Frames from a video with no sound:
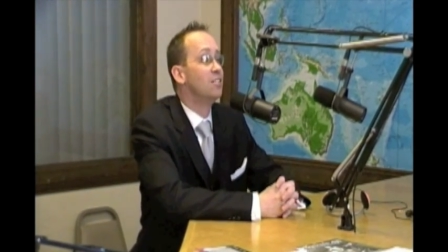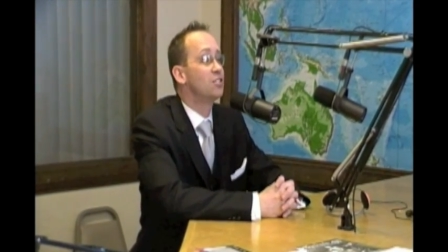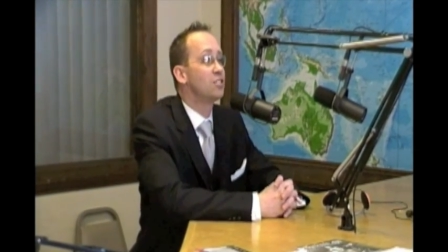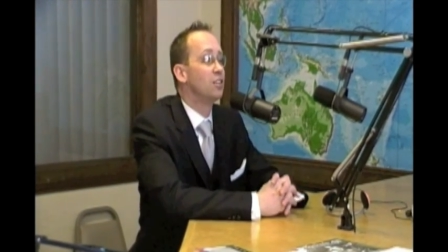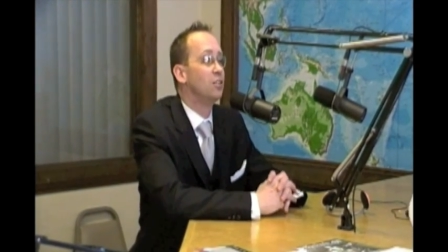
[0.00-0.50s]

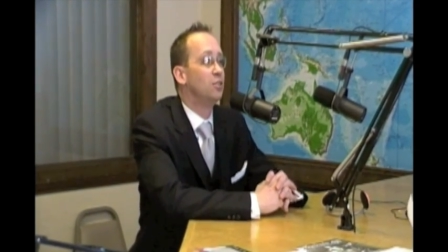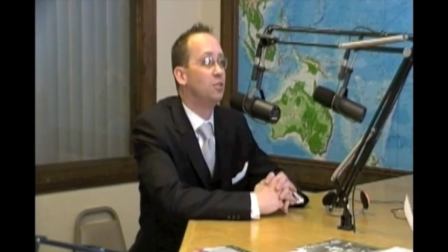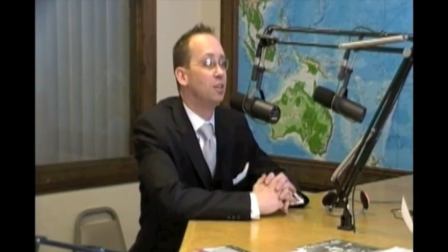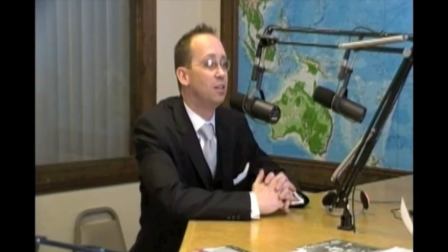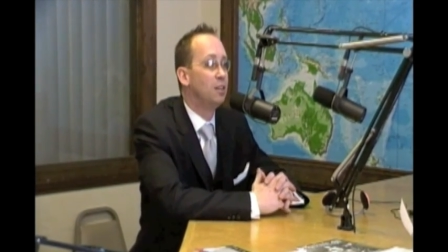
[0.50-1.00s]

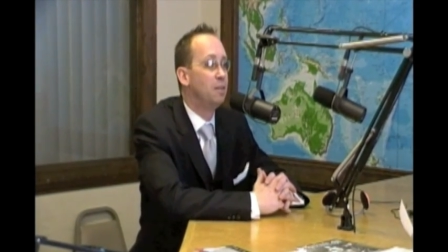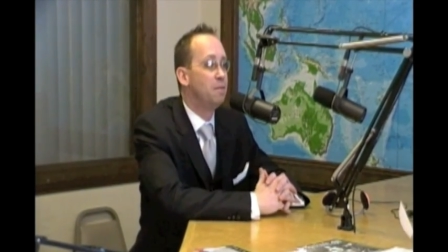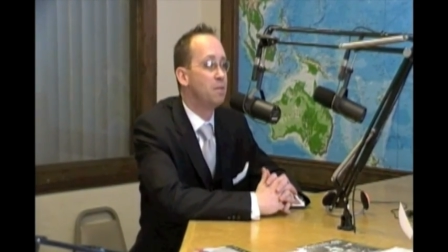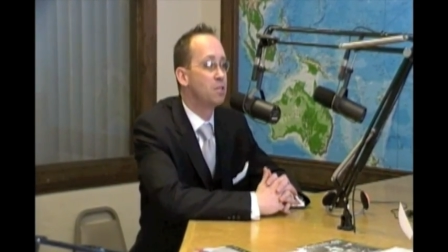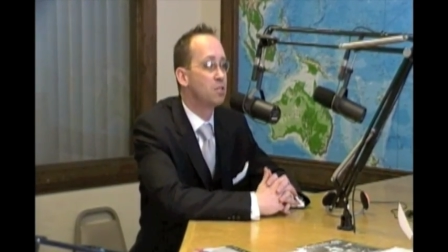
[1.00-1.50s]
So
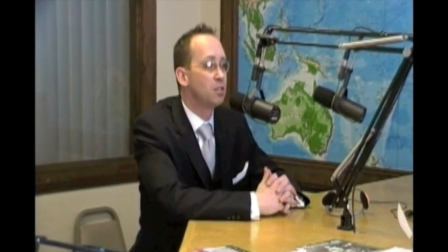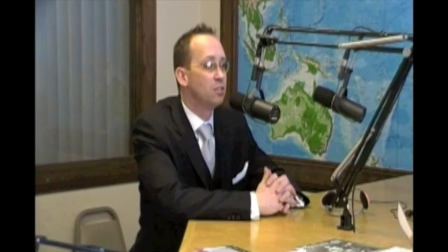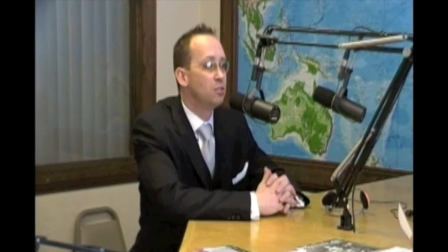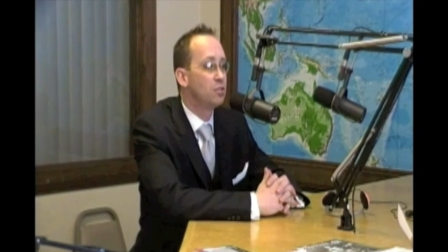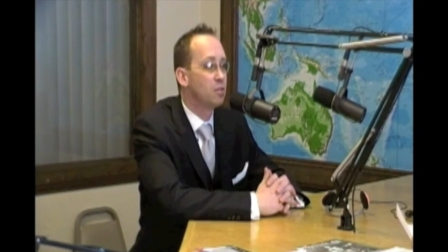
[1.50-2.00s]

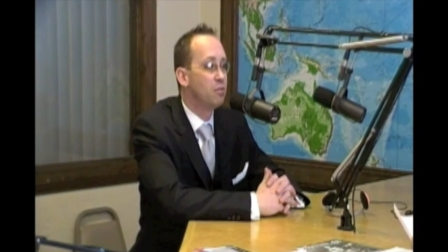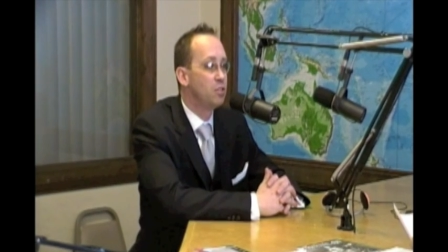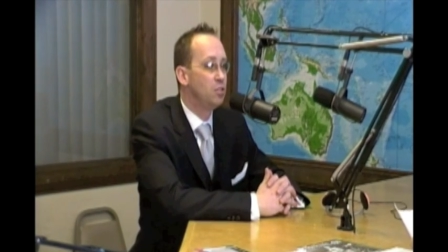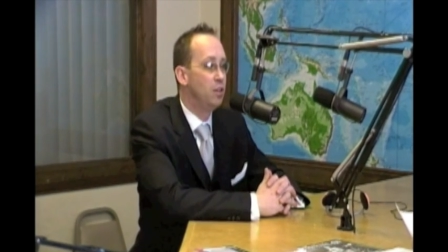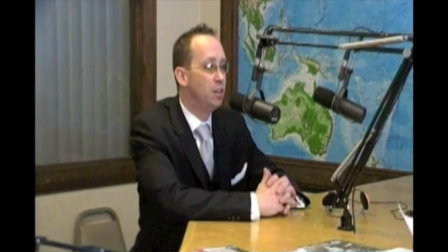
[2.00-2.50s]
some of
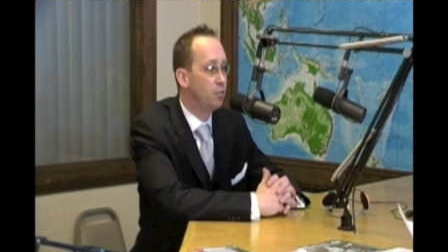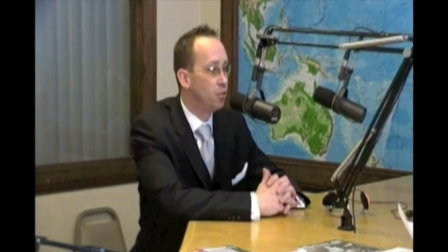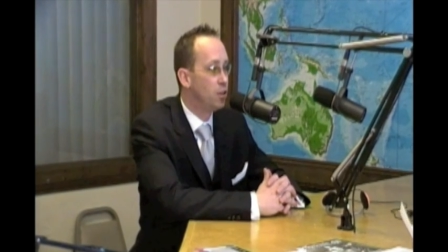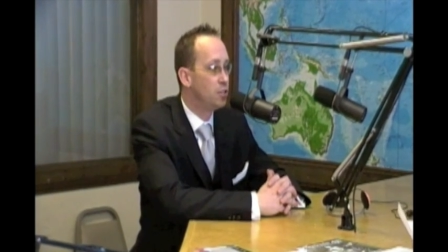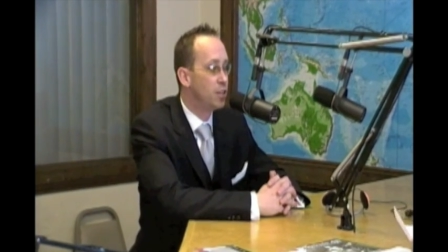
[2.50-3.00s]
it's unique
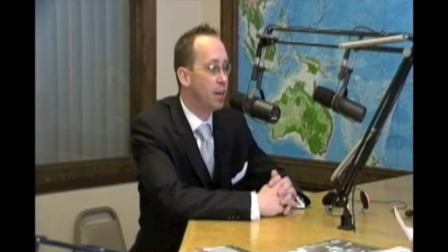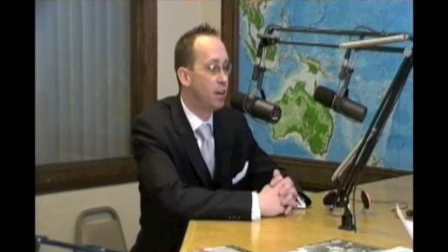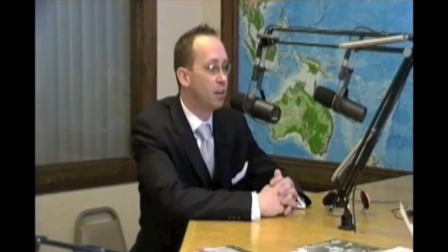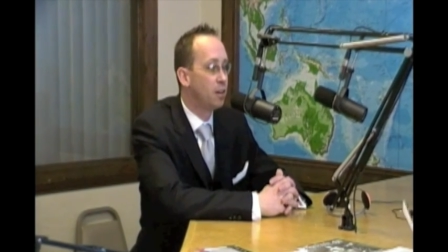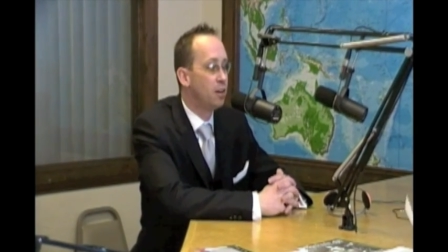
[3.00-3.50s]
footage there.